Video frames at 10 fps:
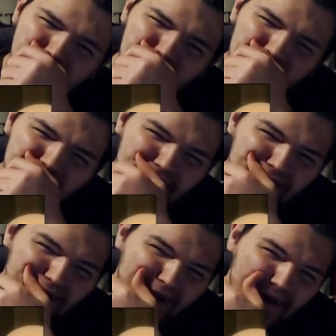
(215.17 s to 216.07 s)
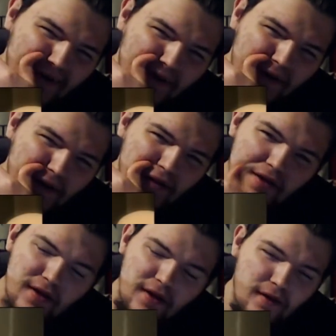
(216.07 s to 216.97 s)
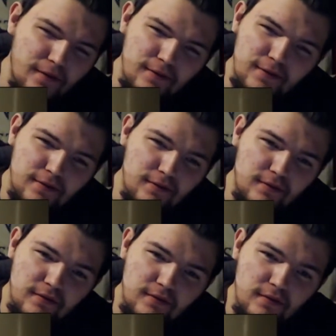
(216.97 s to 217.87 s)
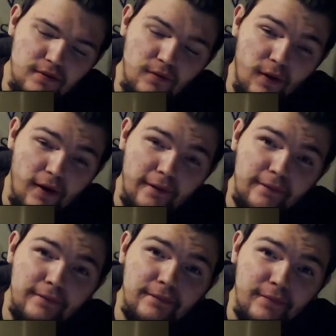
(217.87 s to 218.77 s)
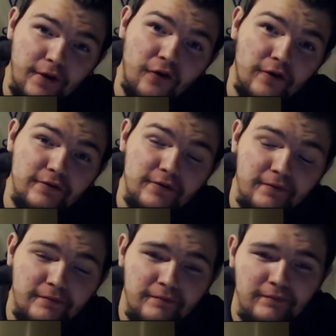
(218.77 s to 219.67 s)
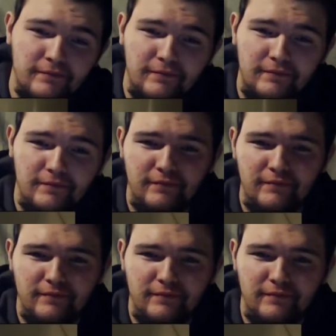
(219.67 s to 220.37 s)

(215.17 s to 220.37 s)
him? What the fuck? Nice try. You humans can't kill a Shinigami.